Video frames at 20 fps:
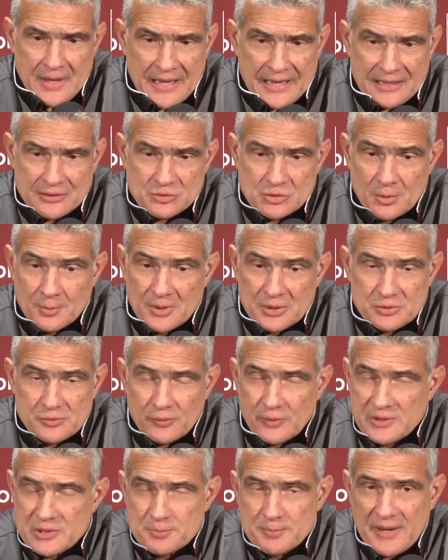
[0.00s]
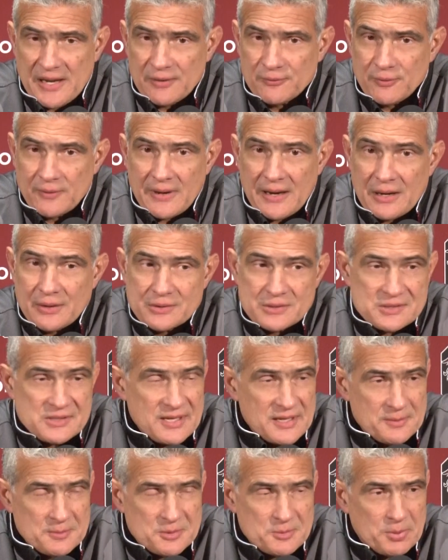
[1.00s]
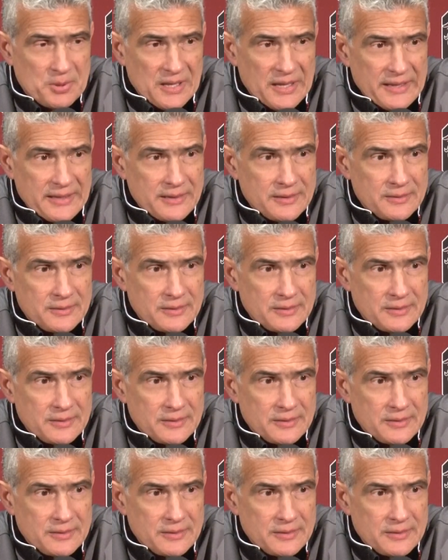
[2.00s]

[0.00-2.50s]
I got so much respect for how his teams play.